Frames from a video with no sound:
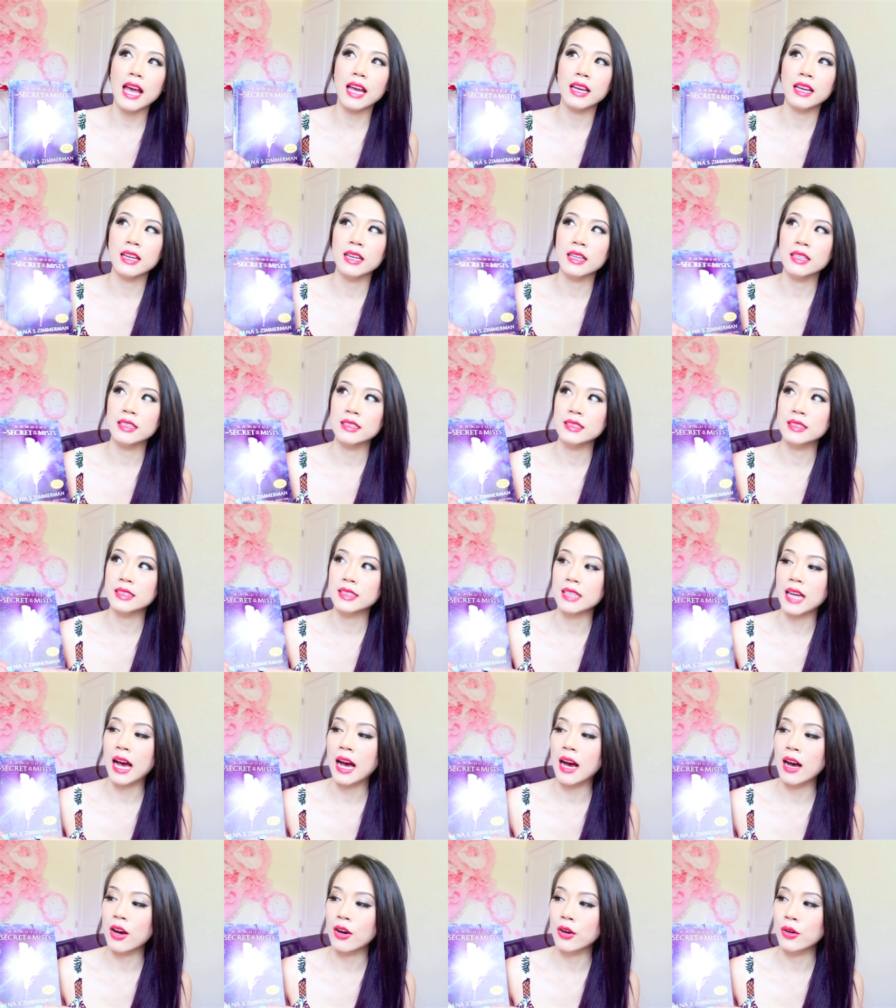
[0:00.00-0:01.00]
and
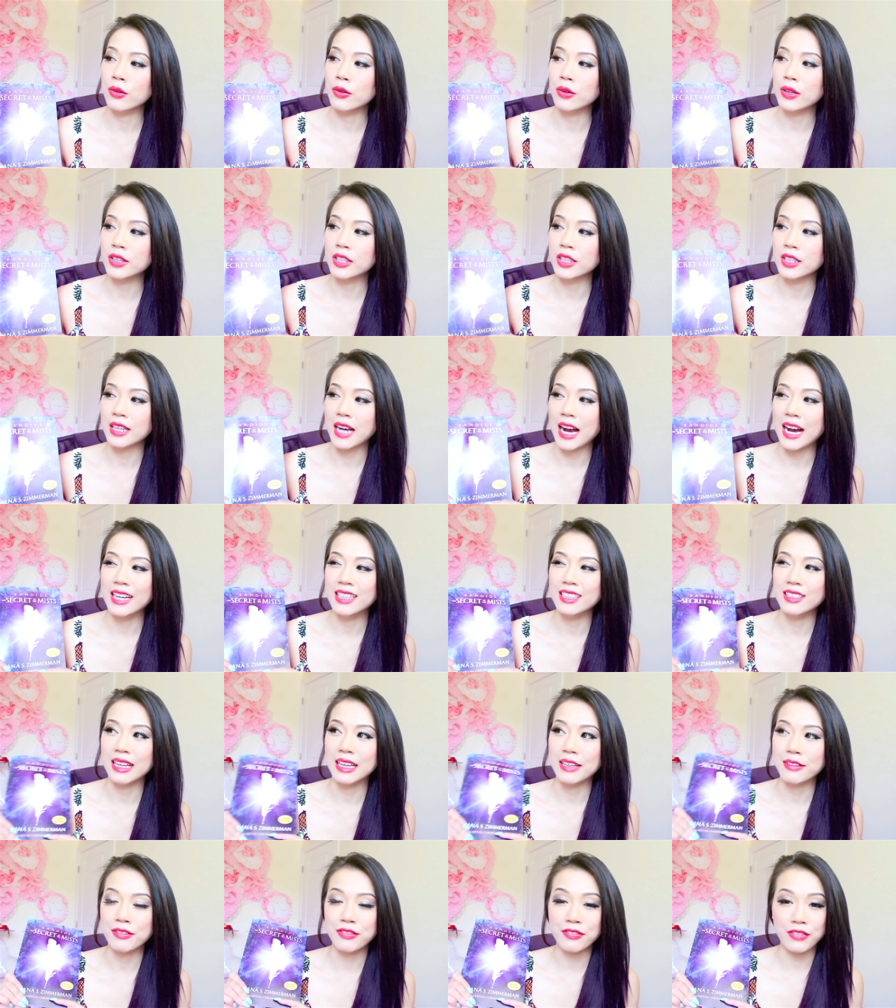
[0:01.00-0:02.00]
how they're kind of
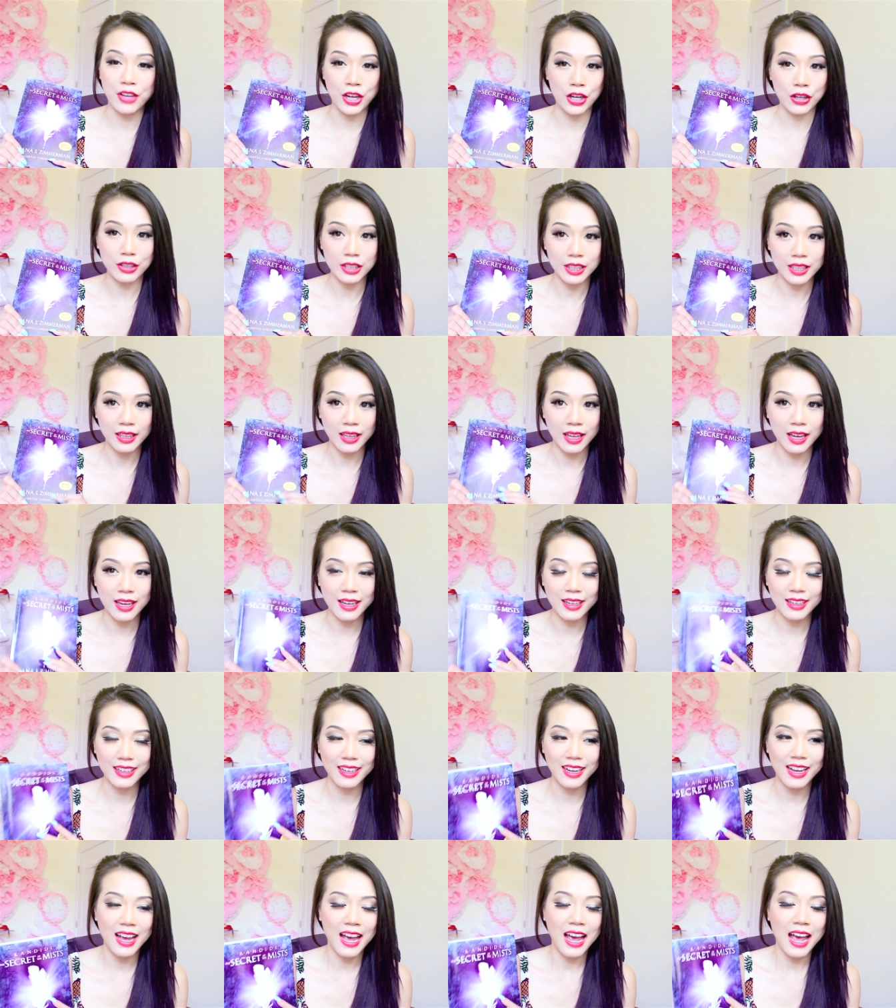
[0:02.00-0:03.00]
like fairy
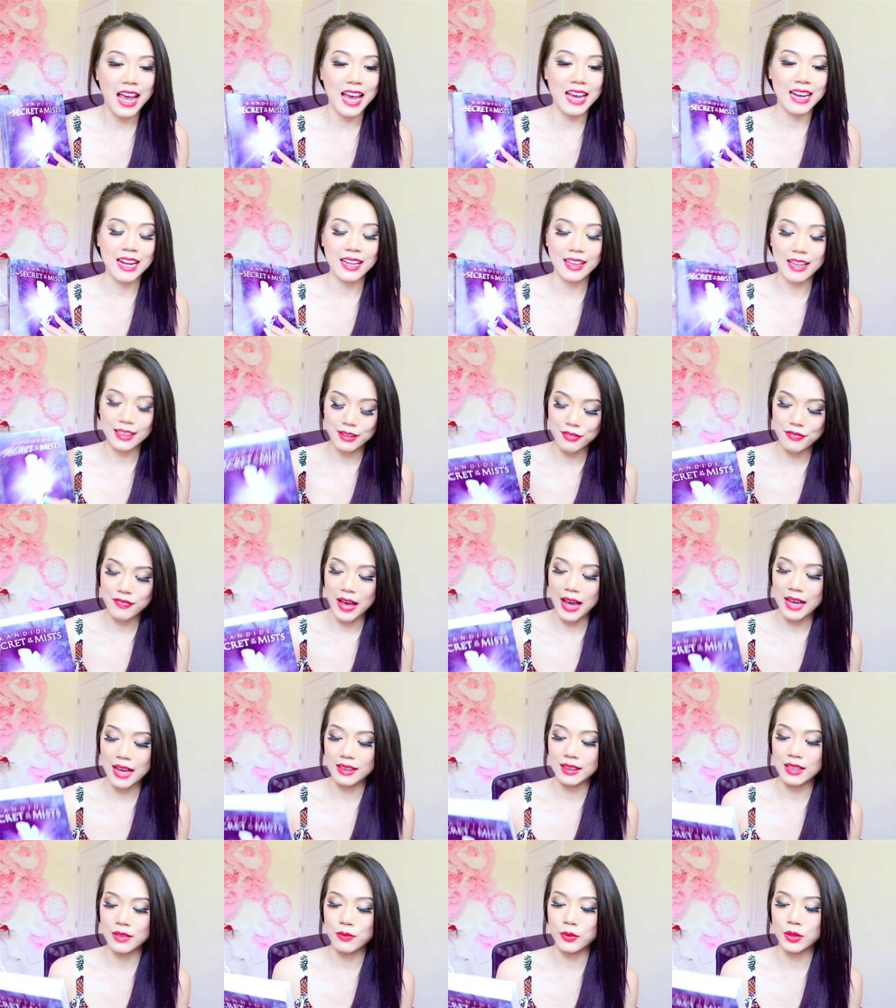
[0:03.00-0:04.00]
like and I like the
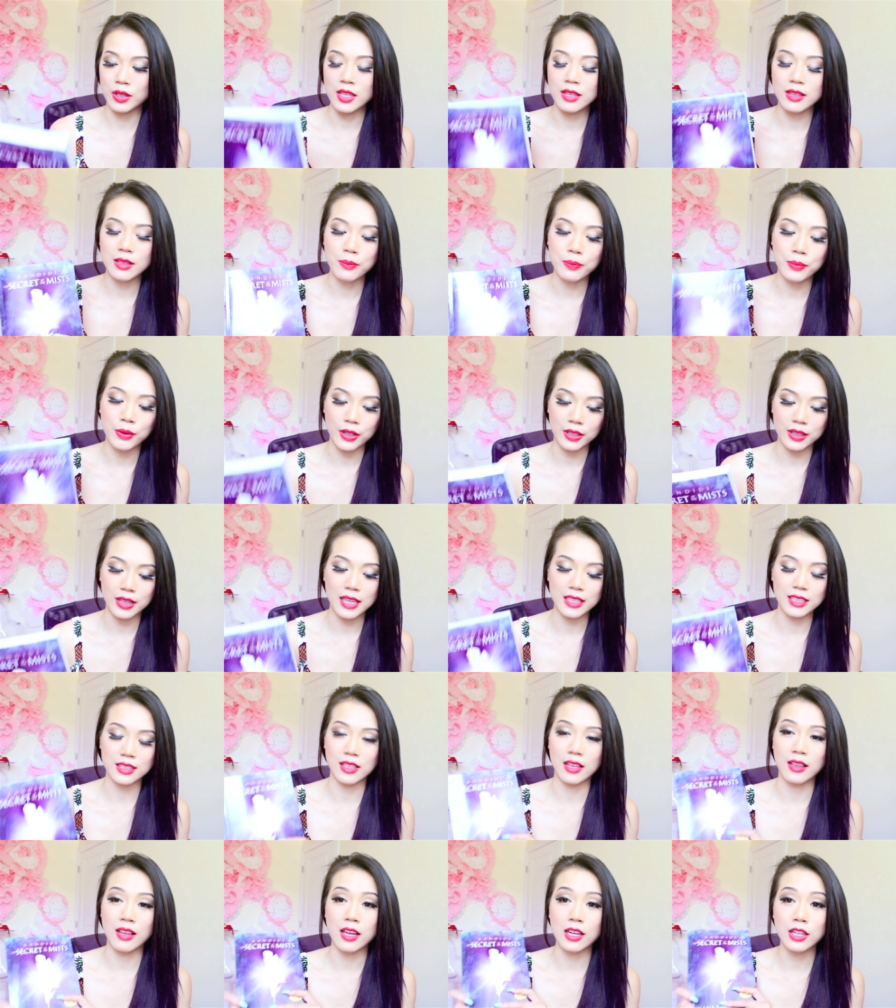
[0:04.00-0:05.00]
fact that within the book
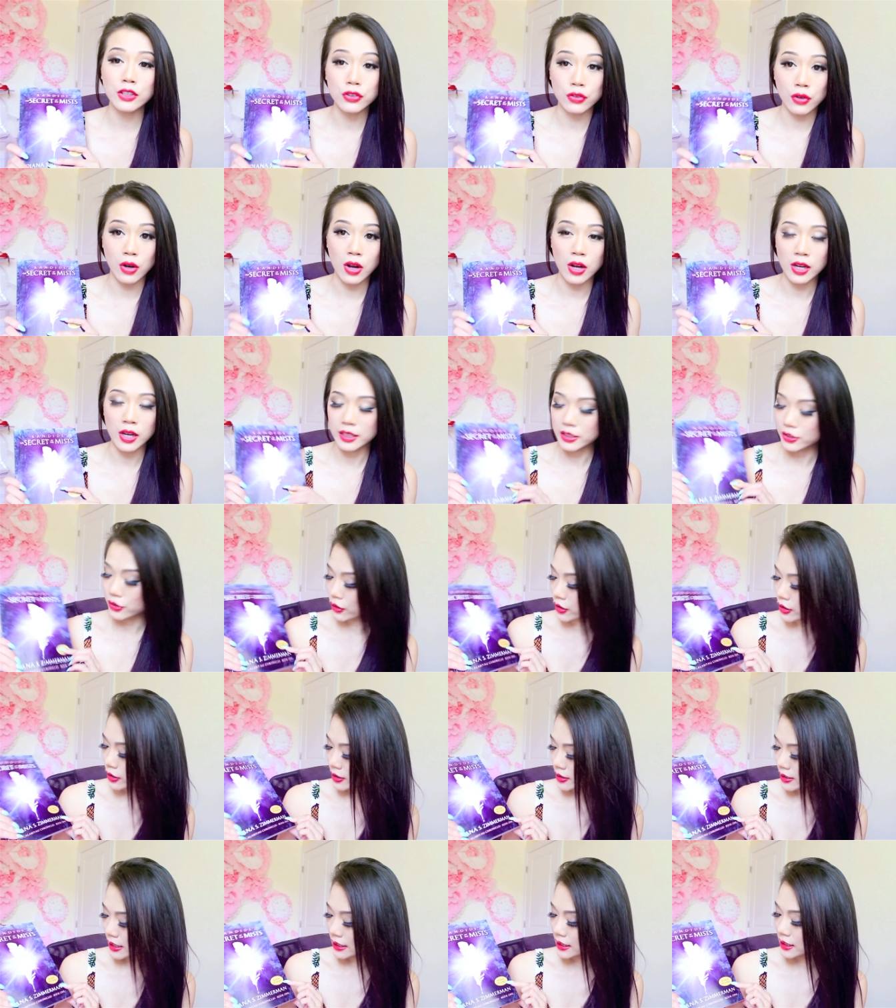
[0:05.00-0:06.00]
there's a lot of drawings so
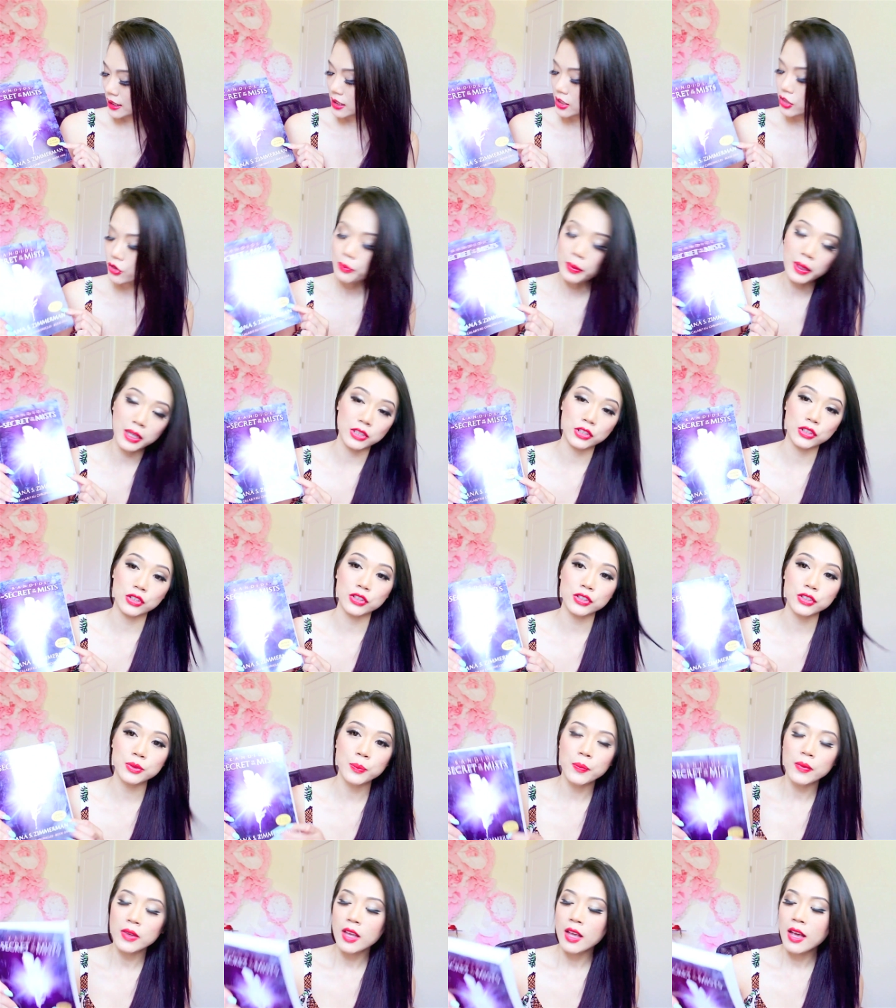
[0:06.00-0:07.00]
there's 19 new
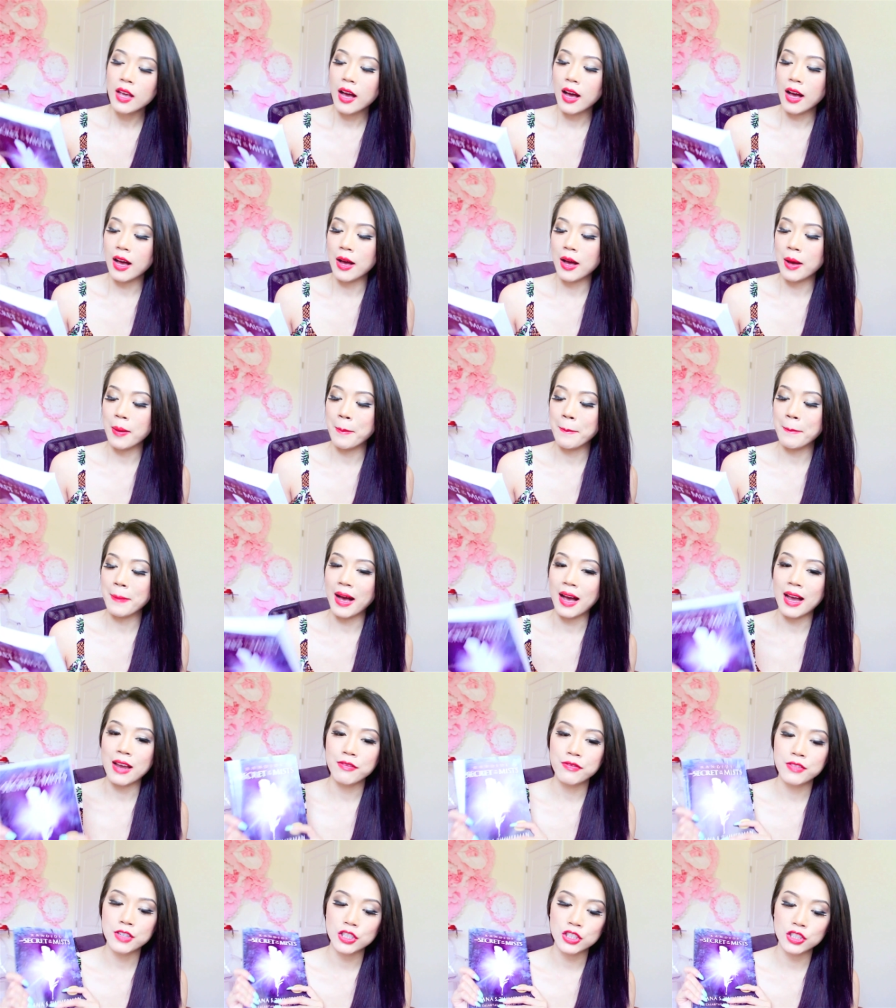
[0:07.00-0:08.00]
pictures um,
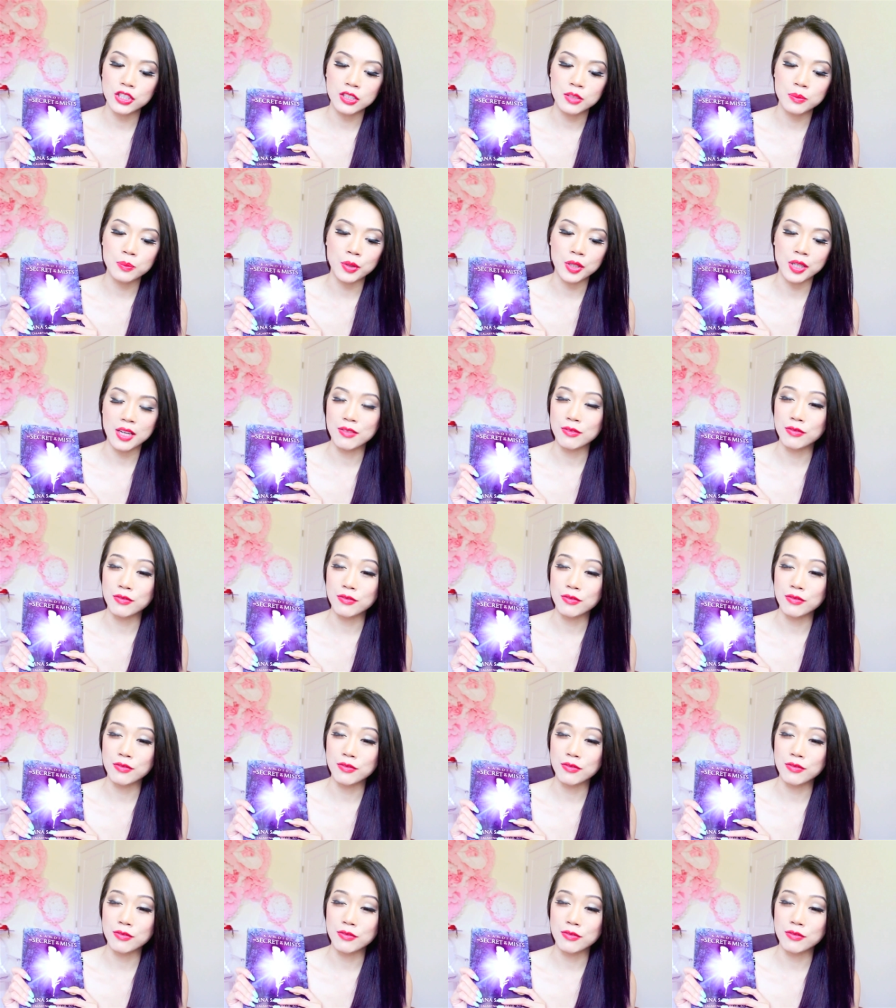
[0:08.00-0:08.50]
I finished this book